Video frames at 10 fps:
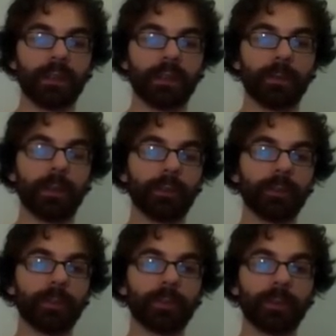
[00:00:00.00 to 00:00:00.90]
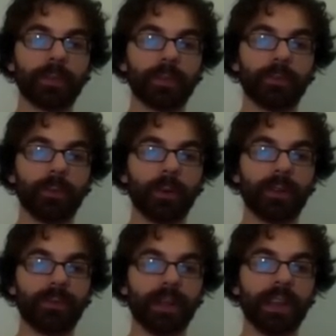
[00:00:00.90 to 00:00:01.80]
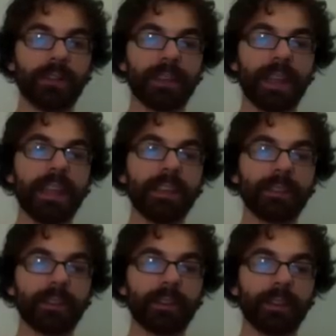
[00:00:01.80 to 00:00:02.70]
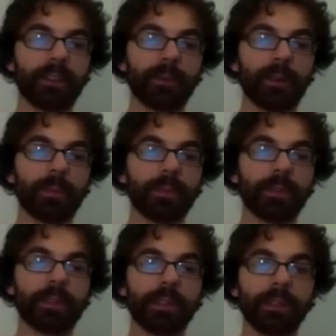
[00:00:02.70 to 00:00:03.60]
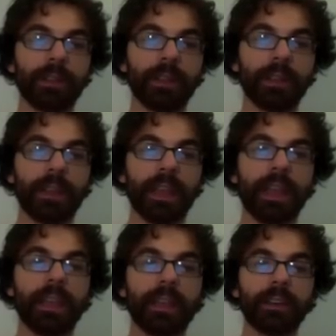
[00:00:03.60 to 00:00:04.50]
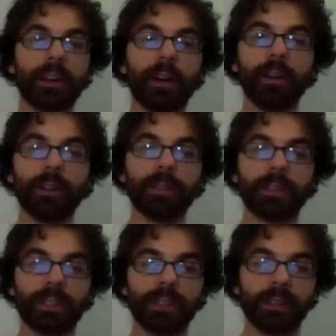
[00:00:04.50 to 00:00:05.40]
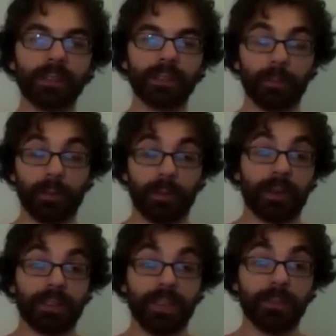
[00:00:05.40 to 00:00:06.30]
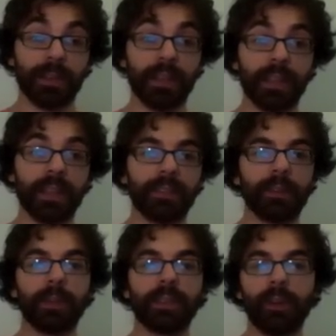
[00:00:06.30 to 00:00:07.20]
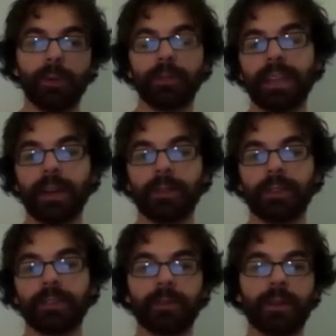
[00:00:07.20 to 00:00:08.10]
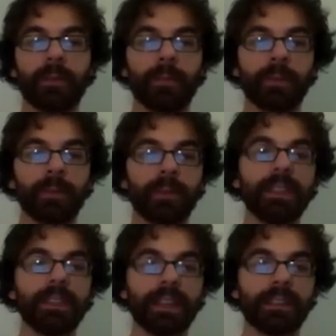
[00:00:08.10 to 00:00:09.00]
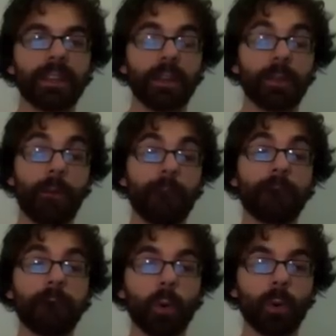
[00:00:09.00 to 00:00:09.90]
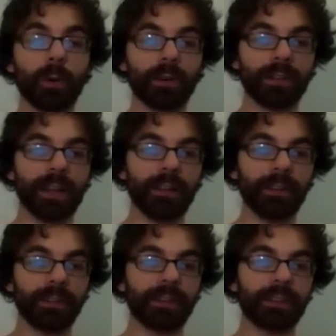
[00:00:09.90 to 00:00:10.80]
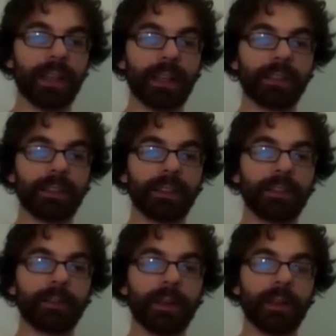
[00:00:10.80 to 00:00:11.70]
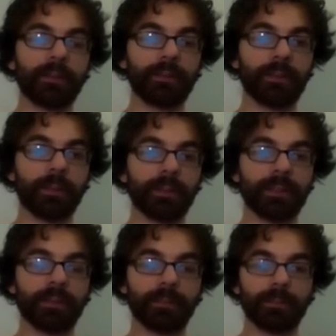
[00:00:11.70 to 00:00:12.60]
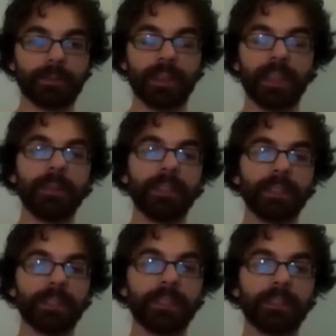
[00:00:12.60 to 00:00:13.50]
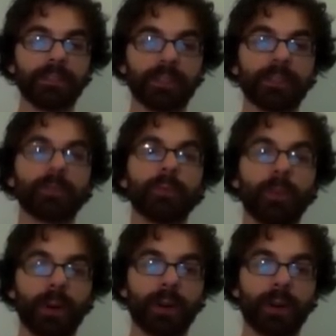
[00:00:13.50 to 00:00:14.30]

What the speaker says: We also observe that 4, 5, and 8 are in the wrong position. And our convention with our assignment is that we don't count the 0. So in this case, there are 4 tiles exactly that are out of position. So the Hamming distance is just 4.